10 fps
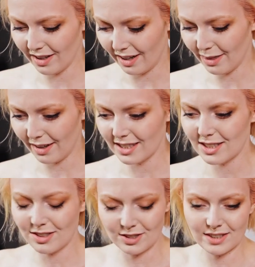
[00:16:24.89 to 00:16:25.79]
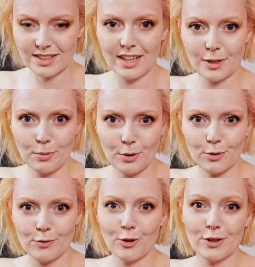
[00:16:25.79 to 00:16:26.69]
I think it's just kind of
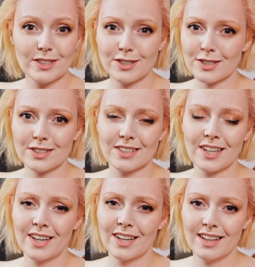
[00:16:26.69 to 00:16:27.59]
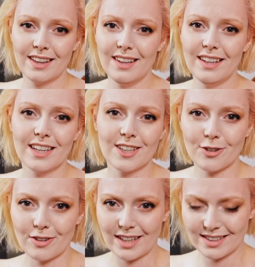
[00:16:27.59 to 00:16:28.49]
beautiful. It's just the
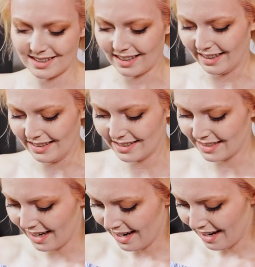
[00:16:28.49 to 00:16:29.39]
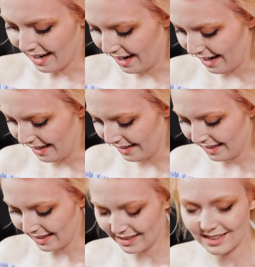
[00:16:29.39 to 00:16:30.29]
incorrect size, and
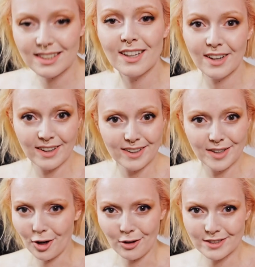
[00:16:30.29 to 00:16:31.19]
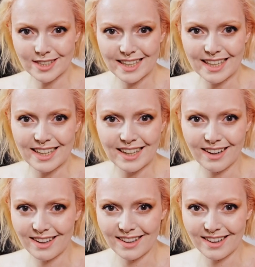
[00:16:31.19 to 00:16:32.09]
that's obviously
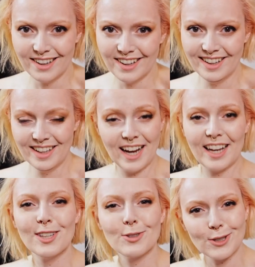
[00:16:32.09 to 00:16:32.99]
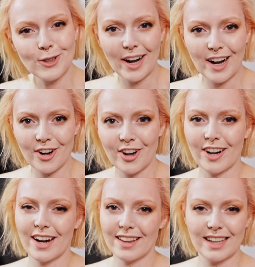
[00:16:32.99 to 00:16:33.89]
a user
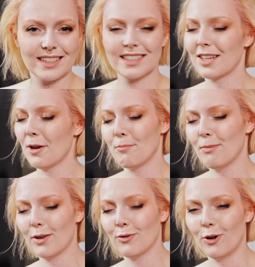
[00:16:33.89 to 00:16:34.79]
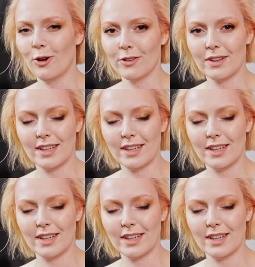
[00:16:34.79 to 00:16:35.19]
error. That's my fault.